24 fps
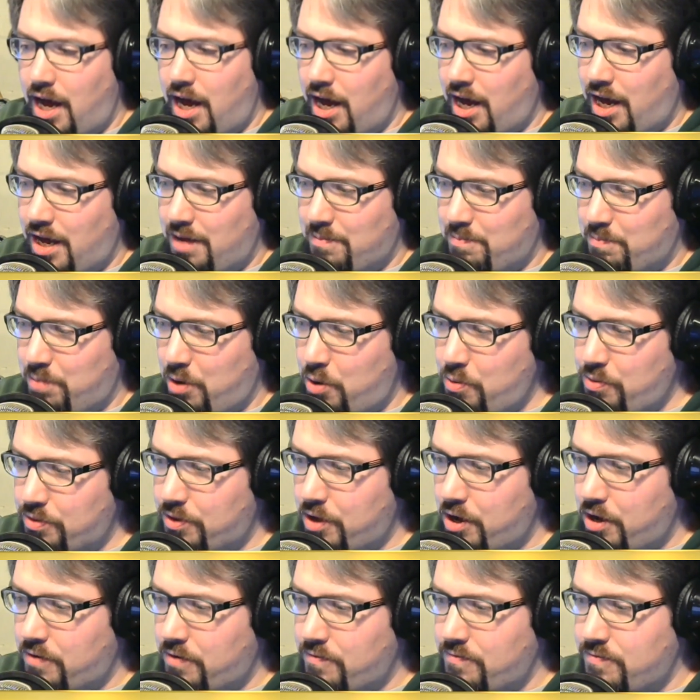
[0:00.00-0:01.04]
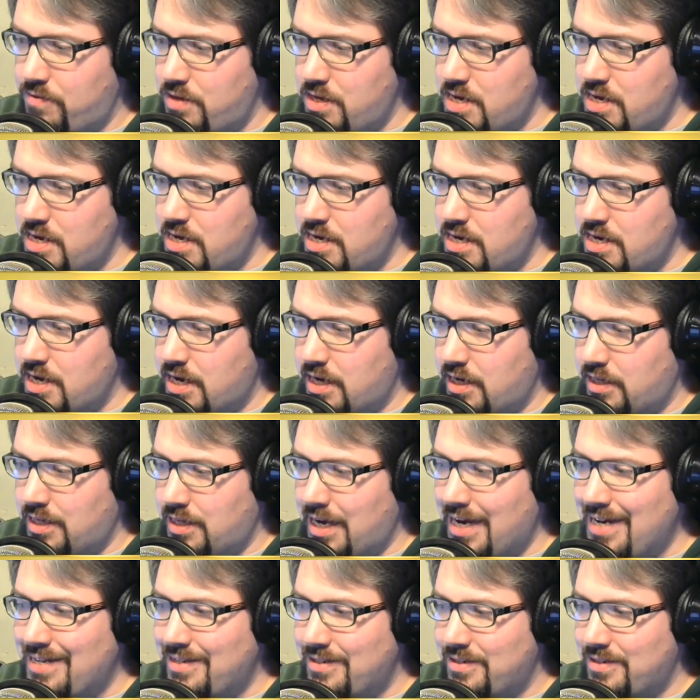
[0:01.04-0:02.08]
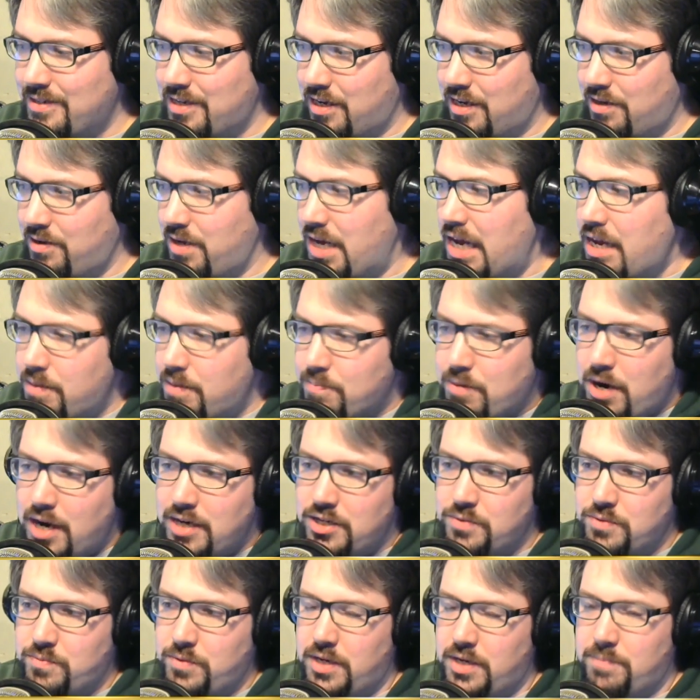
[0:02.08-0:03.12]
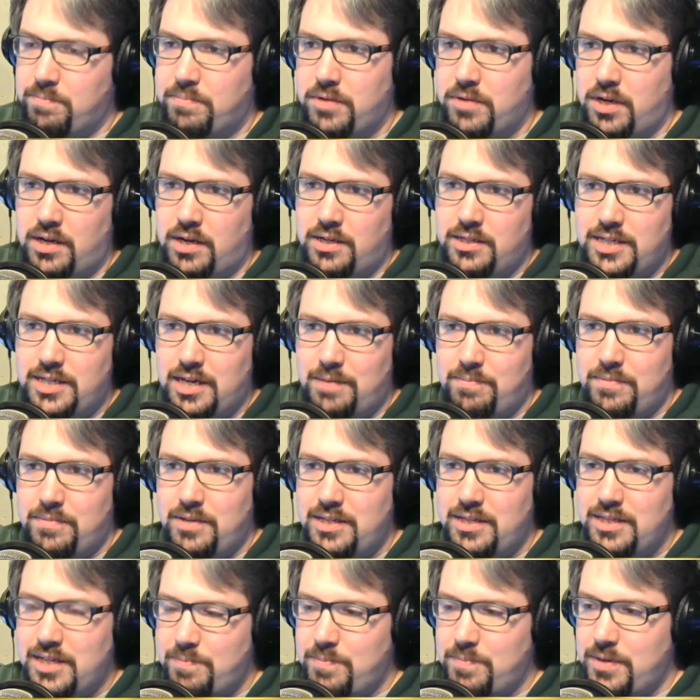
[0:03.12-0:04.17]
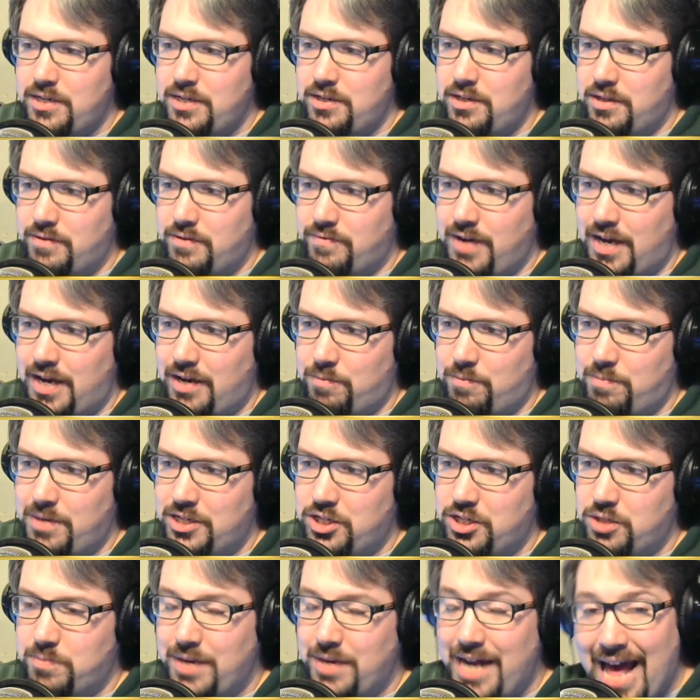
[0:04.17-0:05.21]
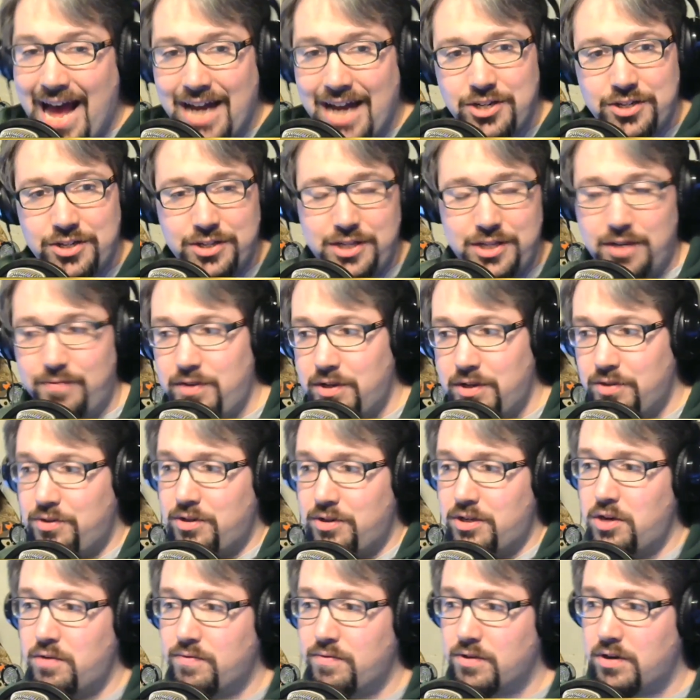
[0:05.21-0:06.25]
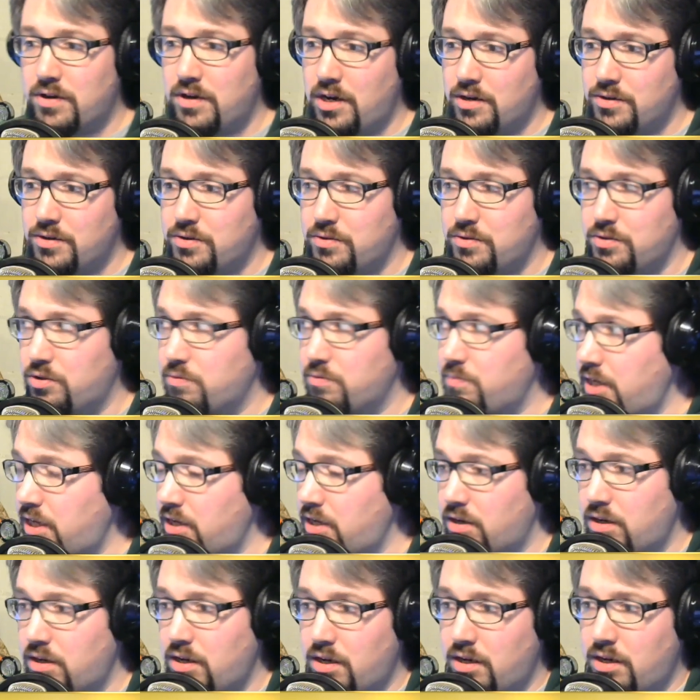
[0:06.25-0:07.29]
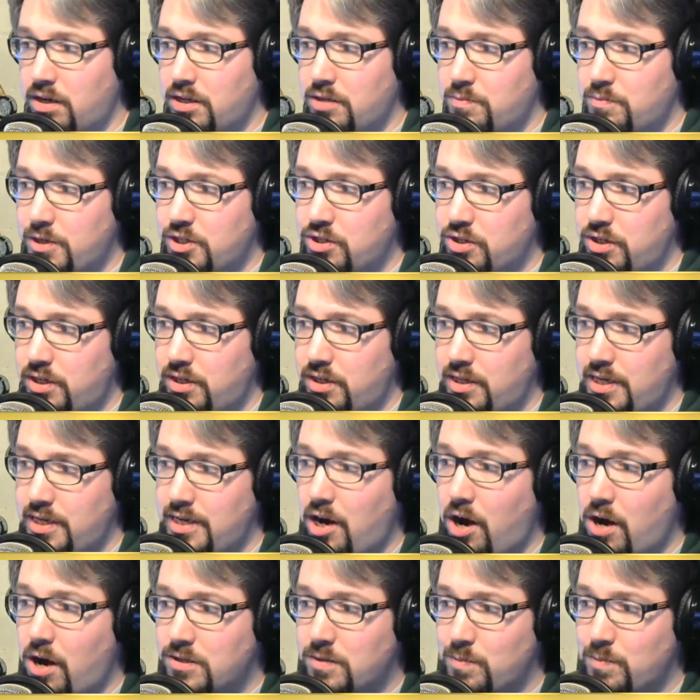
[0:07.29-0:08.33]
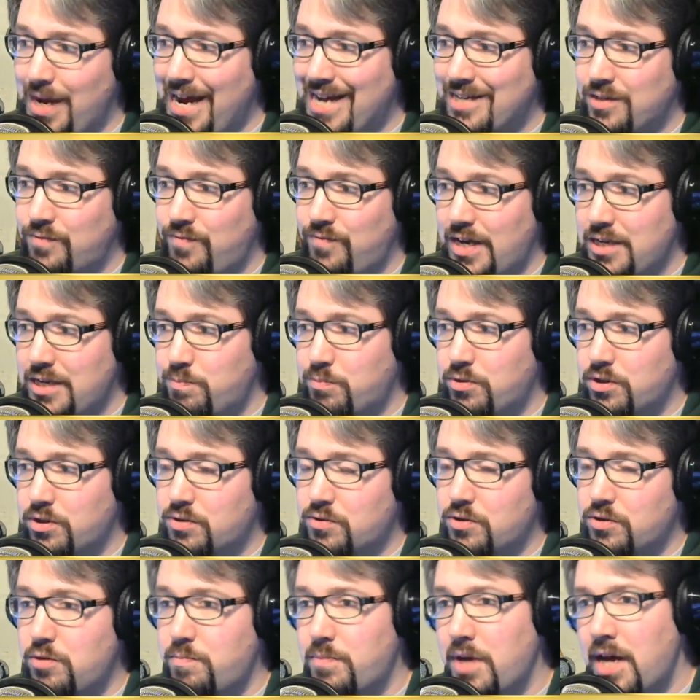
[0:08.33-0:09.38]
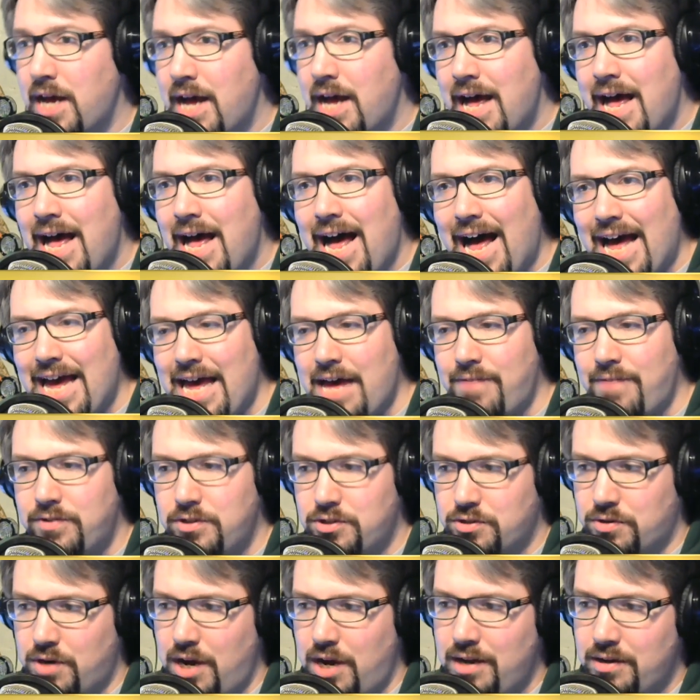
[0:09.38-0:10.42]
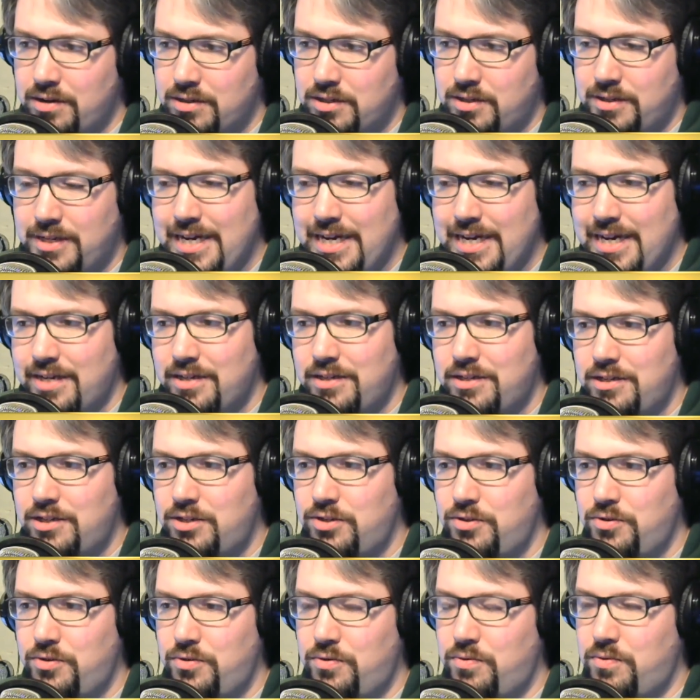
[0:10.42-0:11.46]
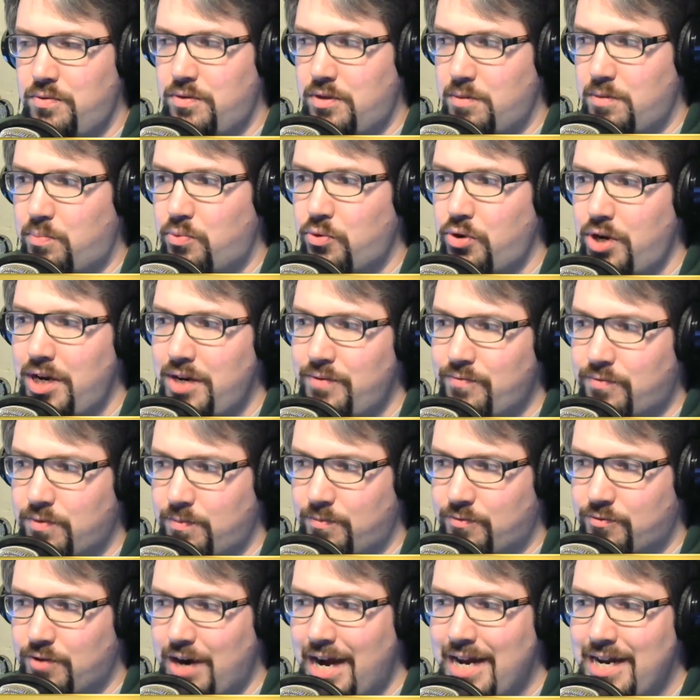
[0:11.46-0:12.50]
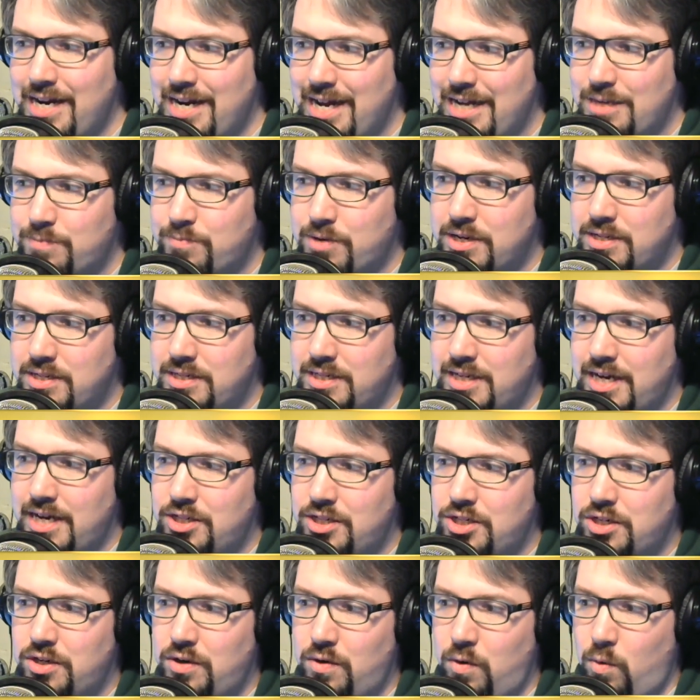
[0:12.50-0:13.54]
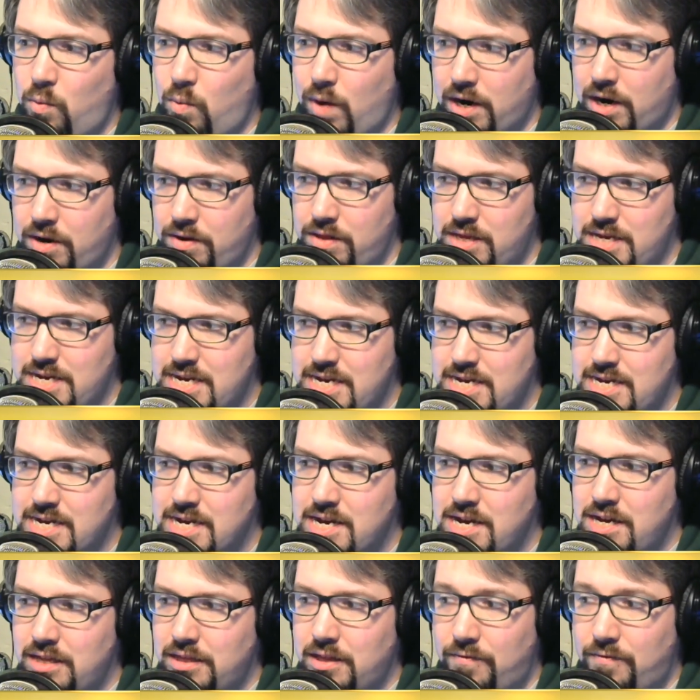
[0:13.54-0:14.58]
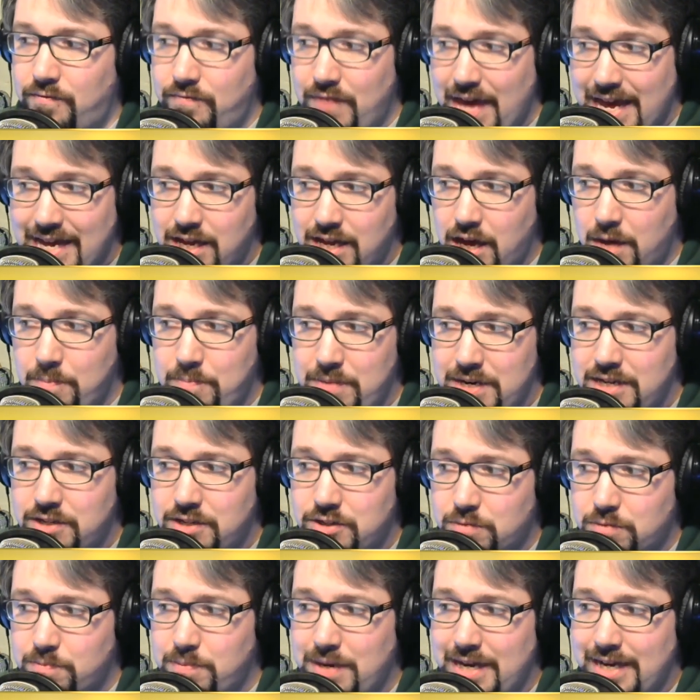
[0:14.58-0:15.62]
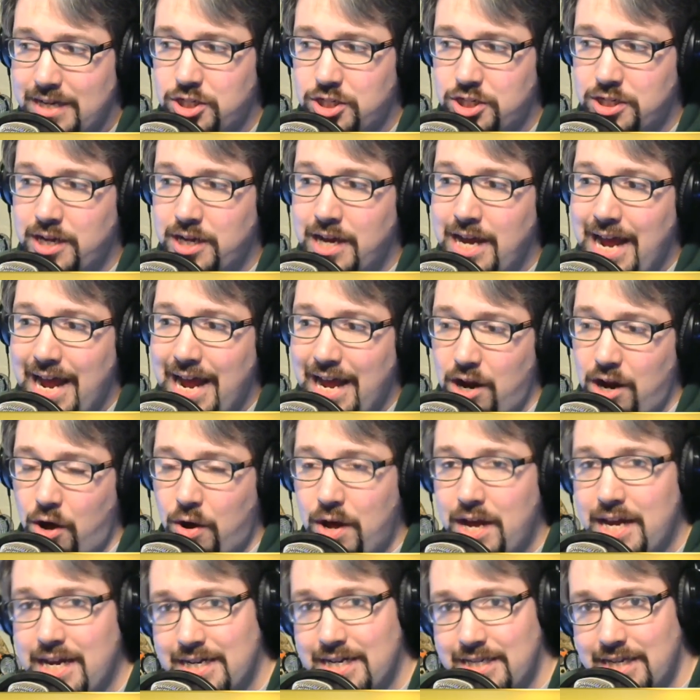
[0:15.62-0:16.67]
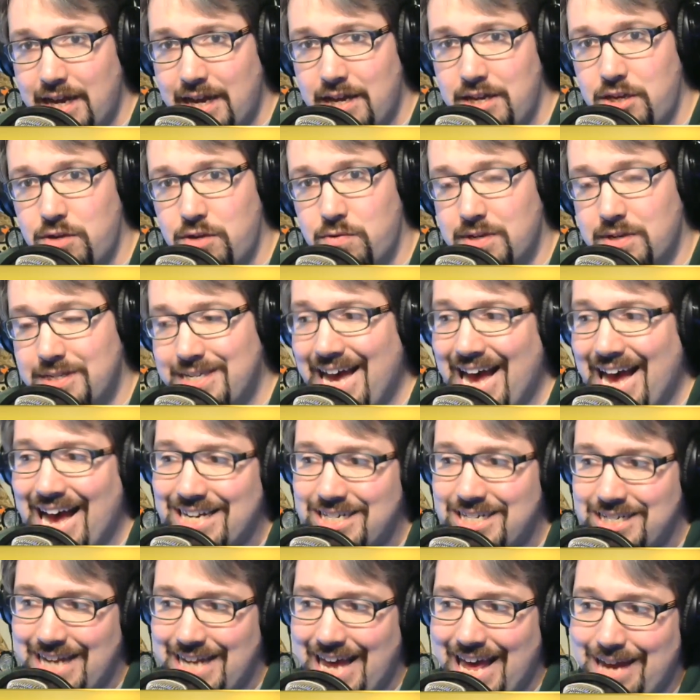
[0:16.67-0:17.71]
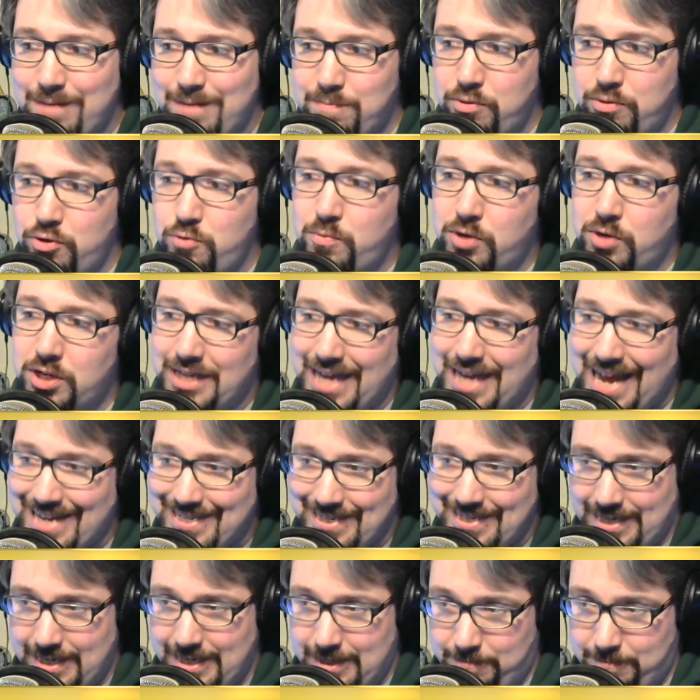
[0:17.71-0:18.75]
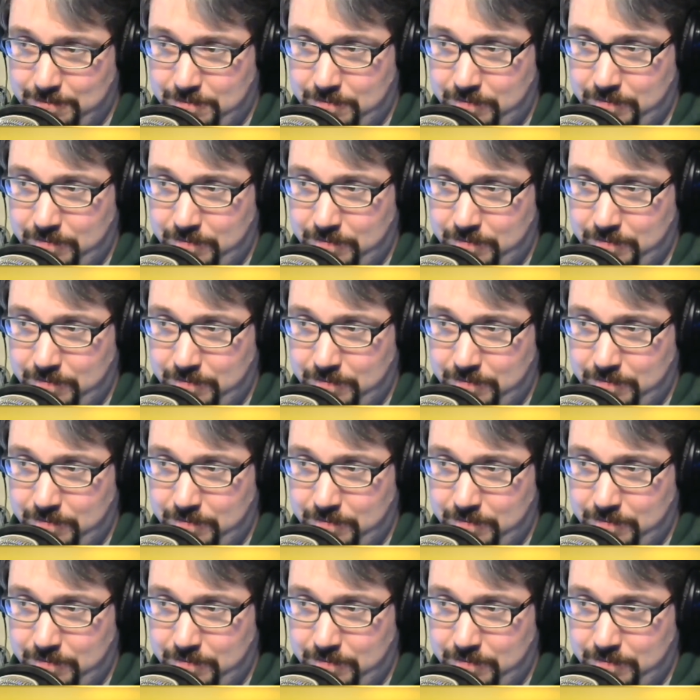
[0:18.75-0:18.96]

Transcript: Uh, both of the uh, nights, uh, you probably just want to uh, dip dip into the final pitches. But actually, if you look over on our social media, on uh, especially the AwesomeCast Facebook group, I have a direct link to the point from Friday night's presentation where the The fake companies are pitched, and all I can tell you is hashtag poop classy.